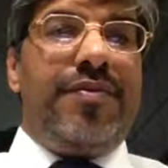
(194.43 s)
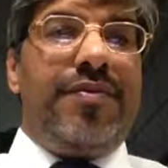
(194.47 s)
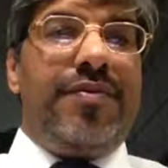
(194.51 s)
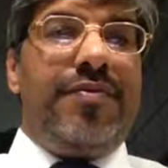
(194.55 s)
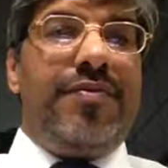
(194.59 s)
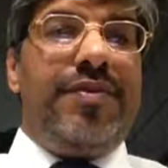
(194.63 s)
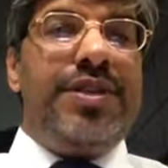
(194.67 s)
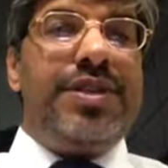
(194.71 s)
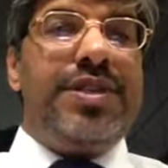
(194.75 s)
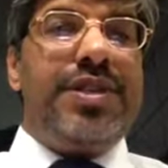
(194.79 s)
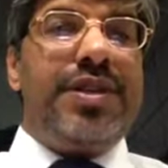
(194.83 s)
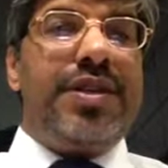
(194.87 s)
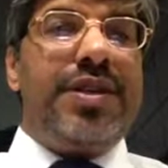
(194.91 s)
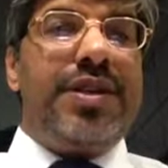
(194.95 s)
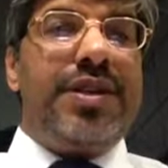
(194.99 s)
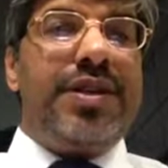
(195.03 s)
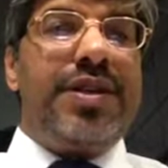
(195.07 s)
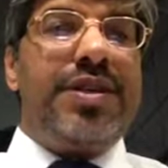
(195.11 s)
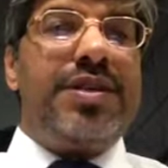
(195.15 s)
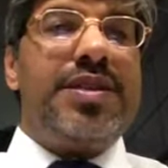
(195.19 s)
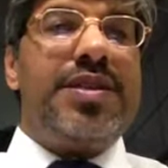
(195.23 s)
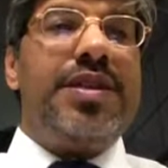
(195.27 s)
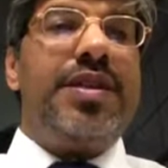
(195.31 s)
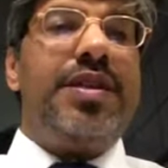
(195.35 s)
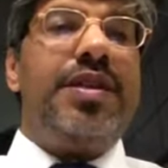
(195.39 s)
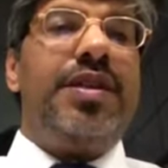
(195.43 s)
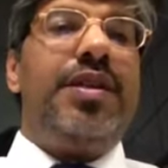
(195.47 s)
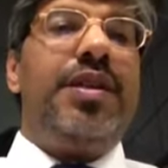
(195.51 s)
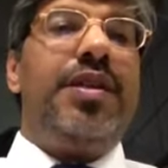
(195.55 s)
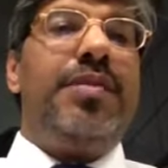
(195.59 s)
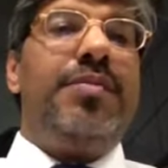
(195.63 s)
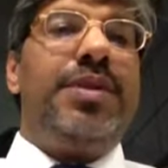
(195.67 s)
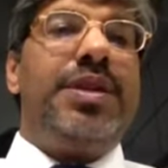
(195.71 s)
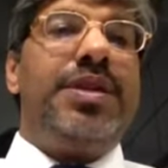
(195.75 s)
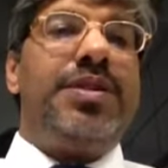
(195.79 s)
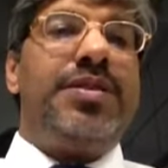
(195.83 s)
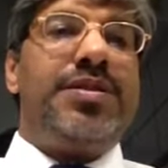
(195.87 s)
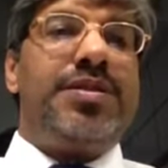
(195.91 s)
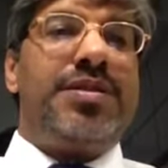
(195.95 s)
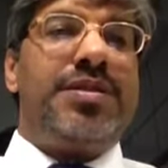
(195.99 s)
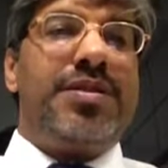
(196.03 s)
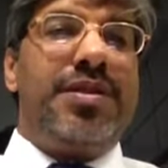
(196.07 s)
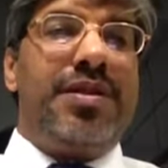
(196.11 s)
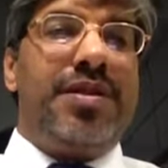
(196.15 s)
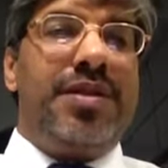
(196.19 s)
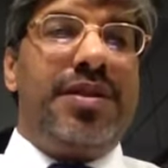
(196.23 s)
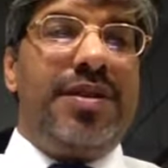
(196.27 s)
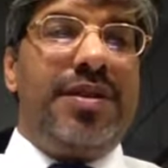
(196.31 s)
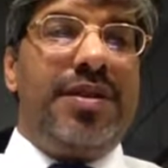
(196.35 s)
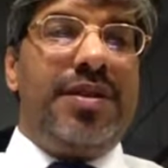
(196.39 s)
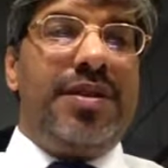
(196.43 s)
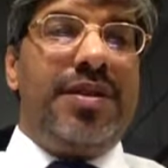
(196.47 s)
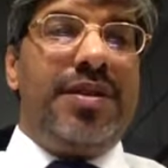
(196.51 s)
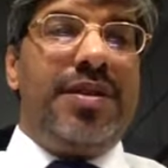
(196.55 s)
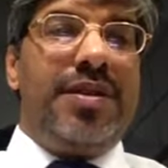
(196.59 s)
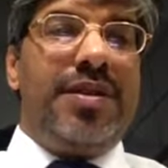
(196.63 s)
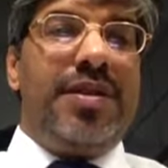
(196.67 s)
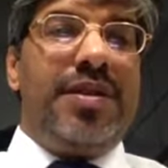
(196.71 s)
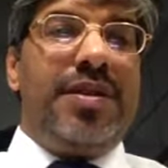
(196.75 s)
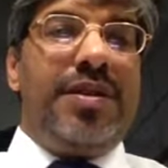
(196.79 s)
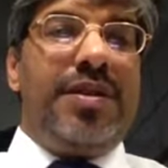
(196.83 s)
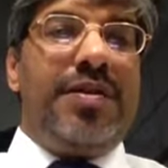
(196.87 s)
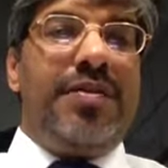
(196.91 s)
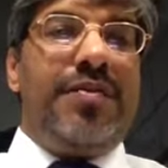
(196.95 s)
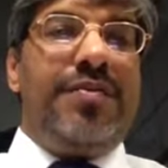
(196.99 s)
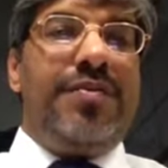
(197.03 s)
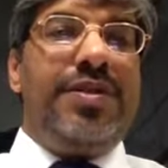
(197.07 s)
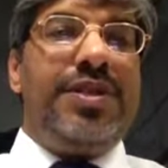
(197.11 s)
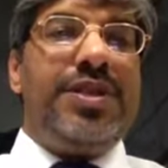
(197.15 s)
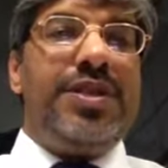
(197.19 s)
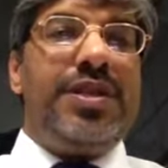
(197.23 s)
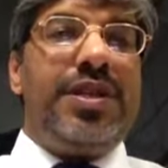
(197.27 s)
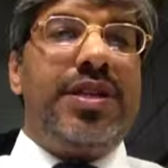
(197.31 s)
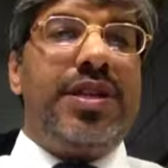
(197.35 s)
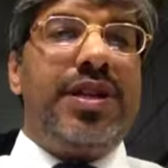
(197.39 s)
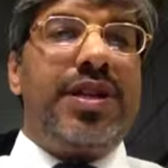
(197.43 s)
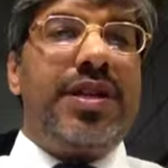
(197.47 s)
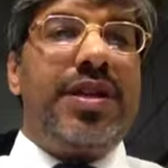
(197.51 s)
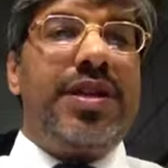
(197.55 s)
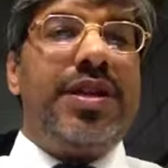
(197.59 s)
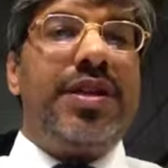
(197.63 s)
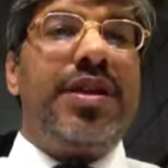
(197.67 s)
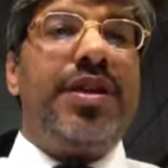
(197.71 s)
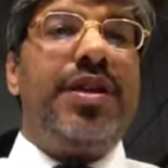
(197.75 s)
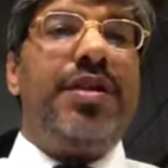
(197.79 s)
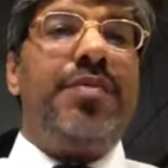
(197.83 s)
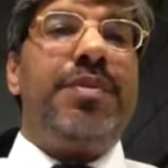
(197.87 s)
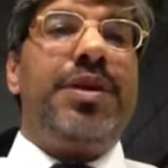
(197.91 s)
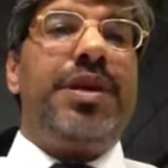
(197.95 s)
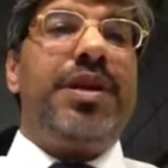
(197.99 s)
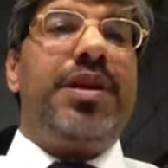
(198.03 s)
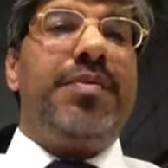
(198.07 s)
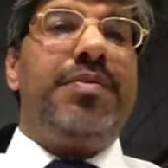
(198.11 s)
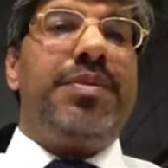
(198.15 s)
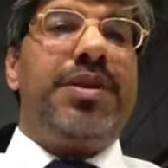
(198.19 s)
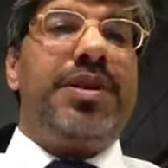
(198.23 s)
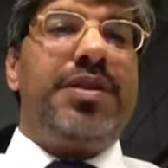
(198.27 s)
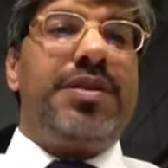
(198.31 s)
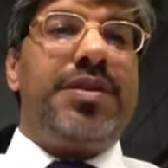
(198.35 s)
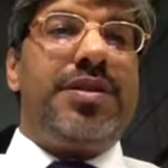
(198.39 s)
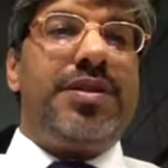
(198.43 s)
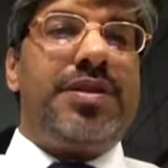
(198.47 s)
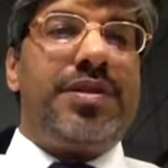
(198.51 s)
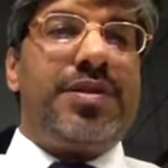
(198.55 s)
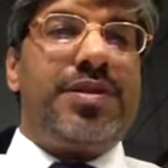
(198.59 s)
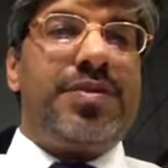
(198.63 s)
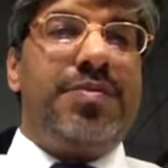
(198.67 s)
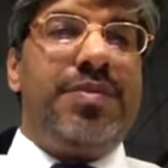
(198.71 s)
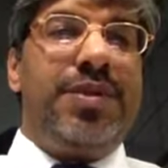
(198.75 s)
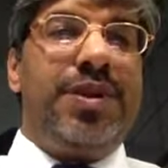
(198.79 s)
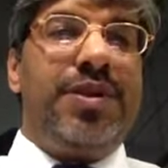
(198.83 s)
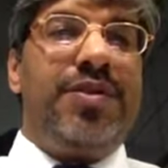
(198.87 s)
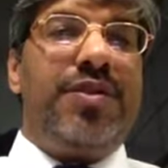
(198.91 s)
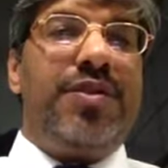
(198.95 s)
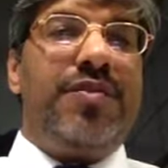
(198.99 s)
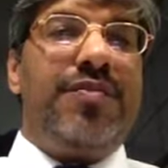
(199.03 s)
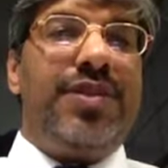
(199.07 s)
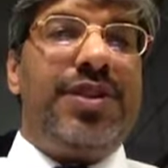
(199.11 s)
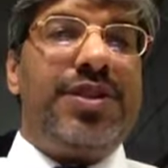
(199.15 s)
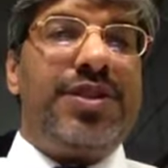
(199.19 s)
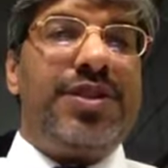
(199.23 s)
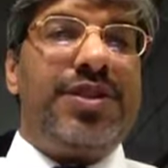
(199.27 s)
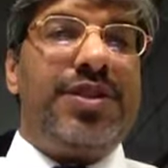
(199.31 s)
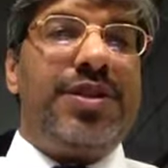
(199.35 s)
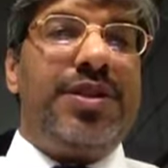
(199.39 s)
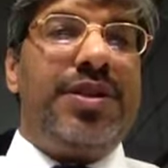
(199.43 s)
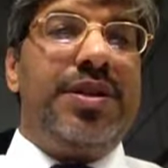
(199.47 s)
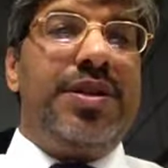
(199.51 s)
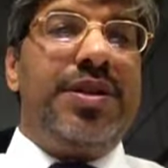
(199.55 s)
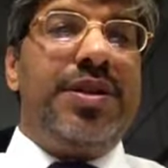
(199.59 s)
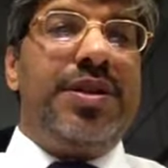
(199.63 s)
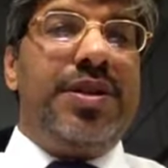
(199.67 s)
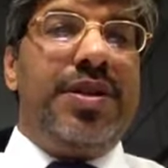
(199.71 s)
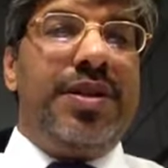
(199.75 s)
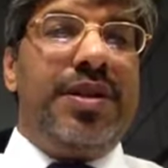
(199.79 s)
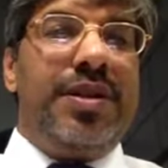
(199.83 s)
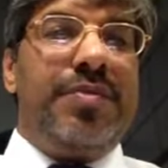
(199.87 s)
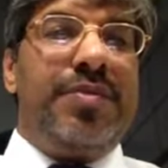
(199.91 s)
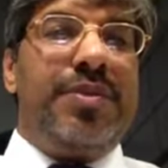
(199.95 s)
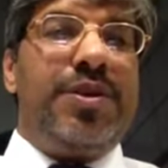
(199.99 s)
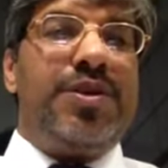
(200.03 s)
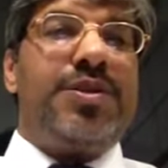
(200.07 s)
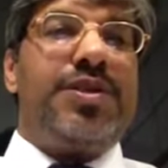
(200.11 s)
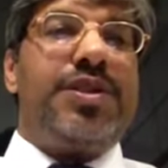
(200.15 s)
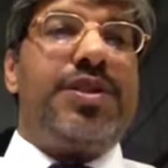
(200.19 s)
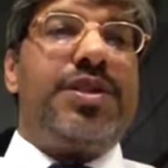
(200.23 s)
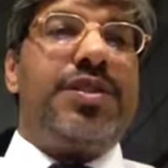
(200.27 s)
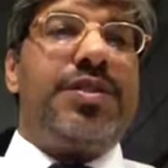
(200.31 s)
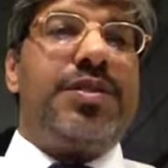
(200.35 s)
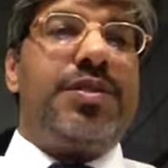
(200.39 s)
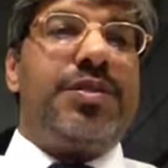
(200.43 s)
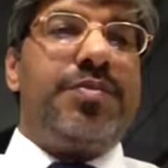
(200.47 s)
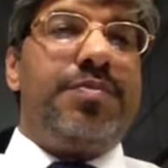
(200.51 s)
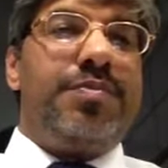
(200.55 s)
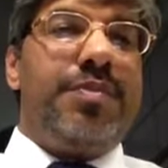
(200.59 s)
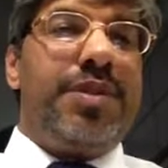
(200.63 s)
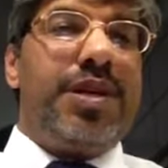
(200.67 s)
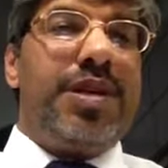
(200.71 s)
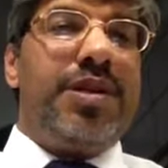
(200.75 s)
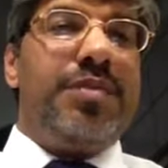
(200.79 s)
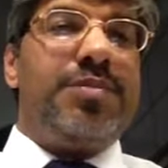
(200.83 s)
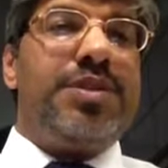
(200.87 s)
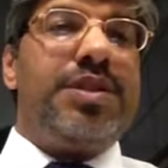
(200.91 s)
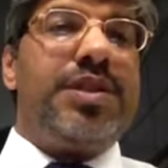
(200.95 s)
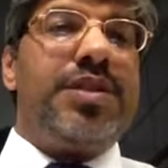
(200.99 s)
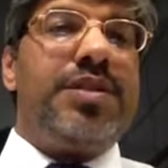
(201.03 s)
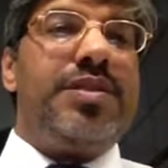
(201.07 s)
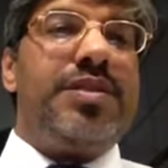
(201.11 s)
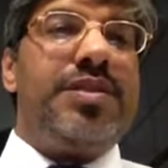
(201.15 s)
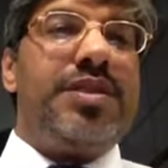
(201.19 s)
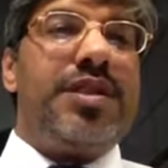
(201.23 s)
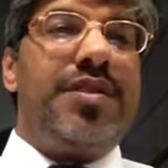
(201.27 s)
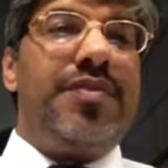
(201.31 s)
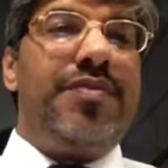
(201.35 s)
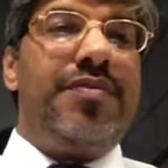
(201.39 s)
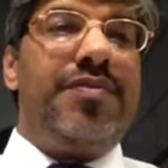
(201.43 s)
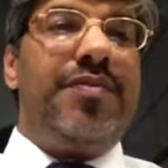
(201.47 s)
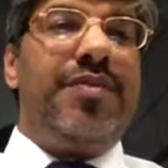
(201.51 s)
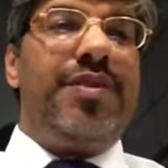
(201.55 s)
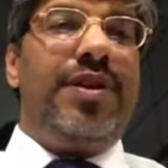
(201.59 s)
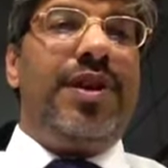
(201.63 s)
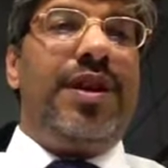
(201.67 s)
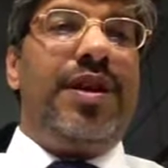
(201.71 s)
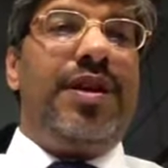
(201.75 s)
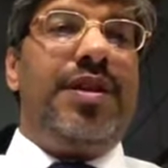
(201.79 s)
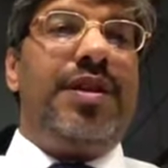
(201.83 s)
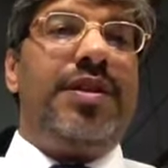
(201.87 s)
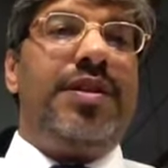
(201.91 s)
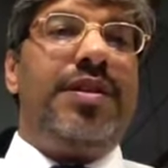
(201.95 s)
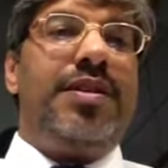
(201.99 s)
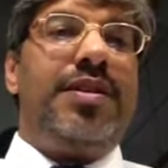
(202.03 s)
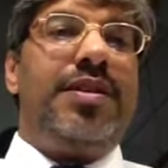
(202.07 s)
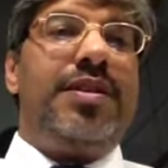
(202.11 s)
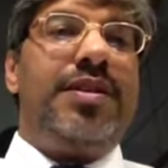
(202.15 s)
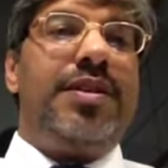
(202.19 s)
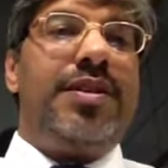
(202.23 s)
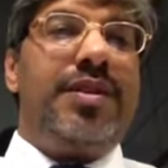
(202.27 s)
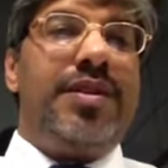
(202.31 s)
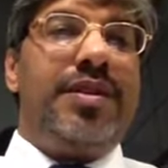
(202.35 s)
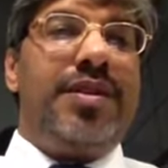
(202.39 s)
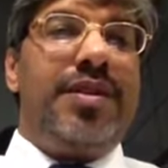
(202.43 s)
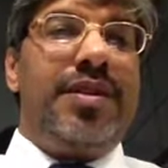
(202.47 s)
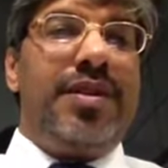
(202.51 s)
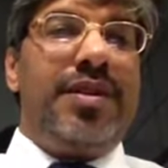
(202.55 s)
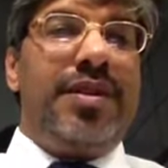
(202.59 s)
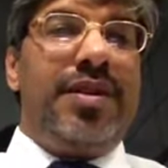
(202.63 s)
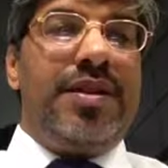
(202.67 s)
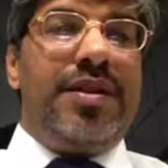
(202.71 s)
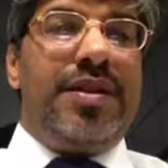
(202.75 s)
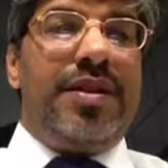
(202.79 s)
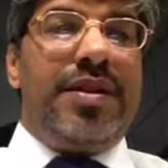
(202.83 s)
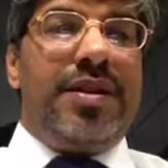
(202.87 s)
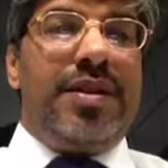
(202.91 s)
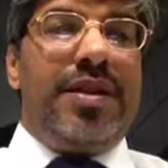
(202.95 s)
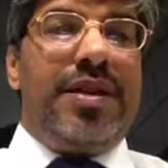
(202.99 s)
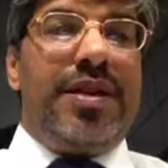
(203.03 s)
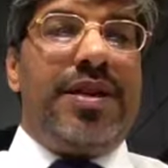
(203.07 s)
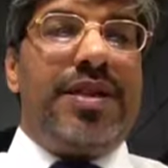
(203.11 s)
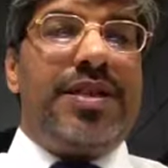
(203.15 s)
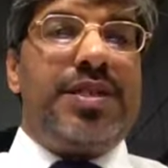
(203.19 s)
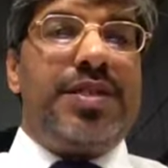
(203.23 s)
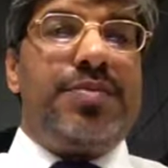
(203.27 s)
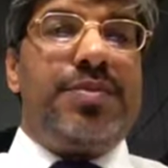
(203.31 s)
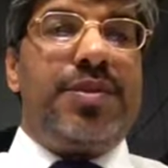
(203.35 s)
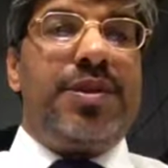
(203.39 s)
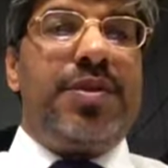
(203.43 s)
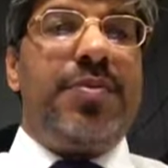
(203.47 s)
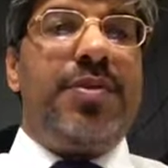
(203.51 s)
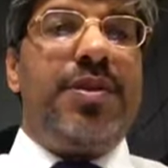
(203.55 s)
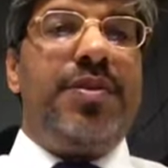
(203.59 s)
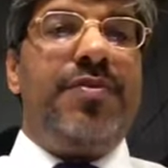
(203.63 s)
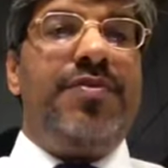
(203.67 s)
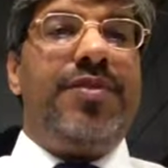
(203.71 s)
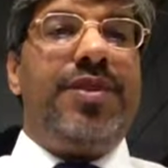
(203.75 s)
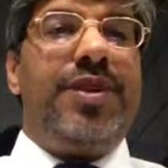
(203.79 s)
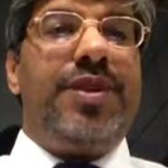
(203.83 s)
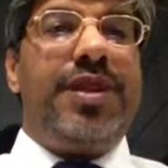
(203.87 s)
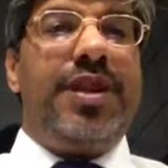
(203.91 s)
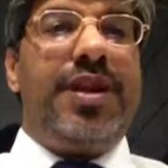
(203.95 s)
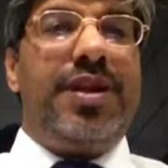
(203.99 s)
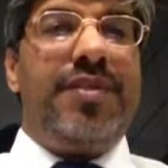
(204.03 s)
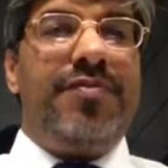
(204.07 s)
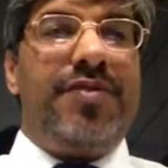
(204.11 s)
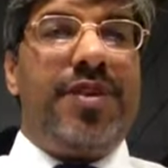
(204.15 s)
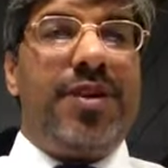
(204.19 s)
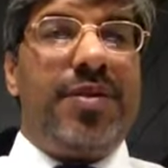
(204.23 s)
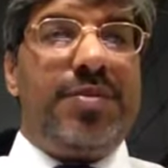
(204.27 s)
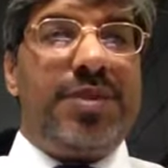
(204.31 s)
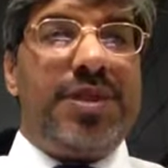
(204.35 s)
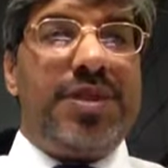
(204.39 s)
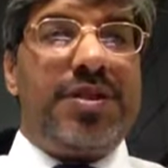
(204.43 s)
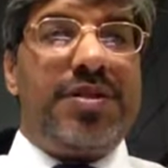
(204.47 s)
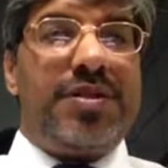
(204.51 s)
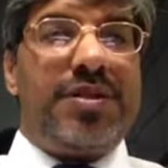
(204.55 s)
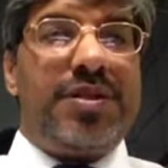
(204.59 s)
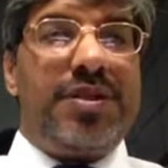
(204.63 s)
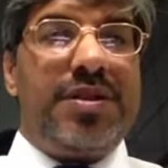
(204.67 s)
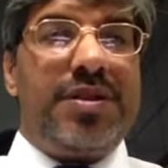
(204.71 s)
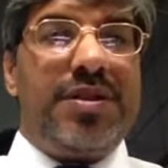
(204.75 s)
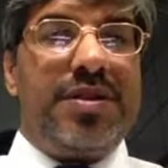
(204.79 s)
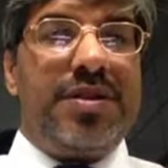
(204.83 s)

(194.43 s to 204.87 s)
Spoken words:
Which are the critical limits? Which are the critical parameters beyond which the process becomes unsafe and it creates problem for the environment?